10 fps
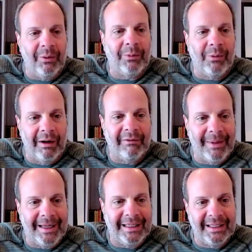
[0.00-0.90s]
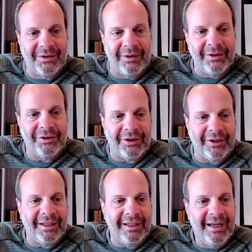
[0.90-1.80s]
with where everybody is on the
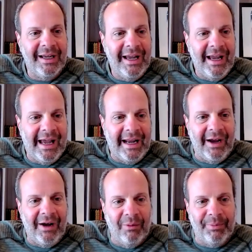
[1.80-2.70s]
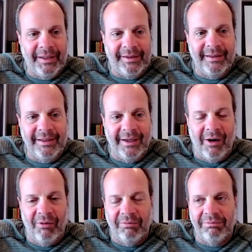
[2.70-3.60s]
journey. And I hope that,
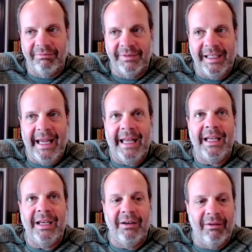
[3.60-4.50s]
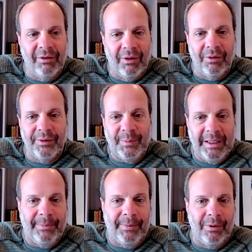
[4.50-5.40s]
getting those
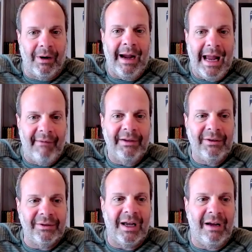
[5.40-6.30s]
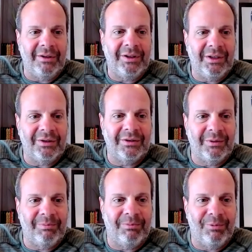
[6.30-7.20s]
people who are having those conversations
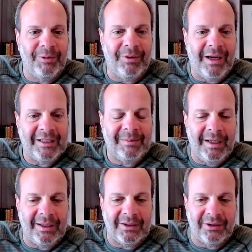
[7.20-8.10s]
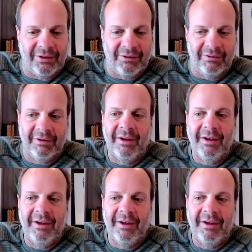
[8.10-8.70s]
with prospects to,